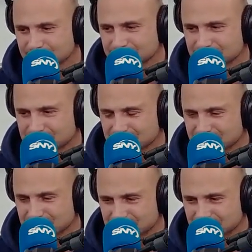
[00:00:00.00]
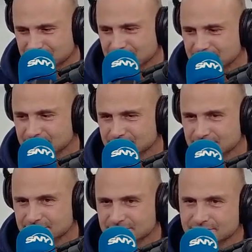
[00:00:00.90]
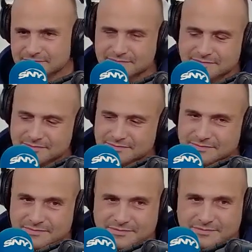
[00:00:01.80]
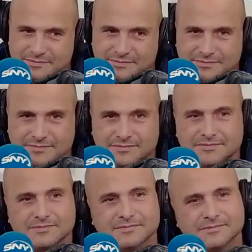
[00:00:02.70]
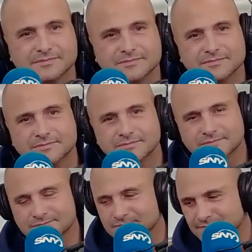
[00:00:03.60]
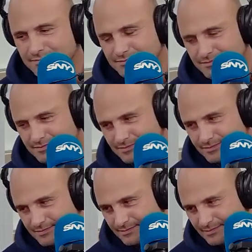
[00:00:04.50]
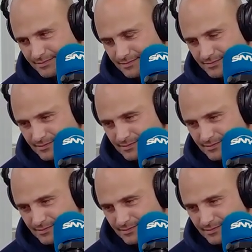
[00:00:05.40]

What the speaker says: [no speech]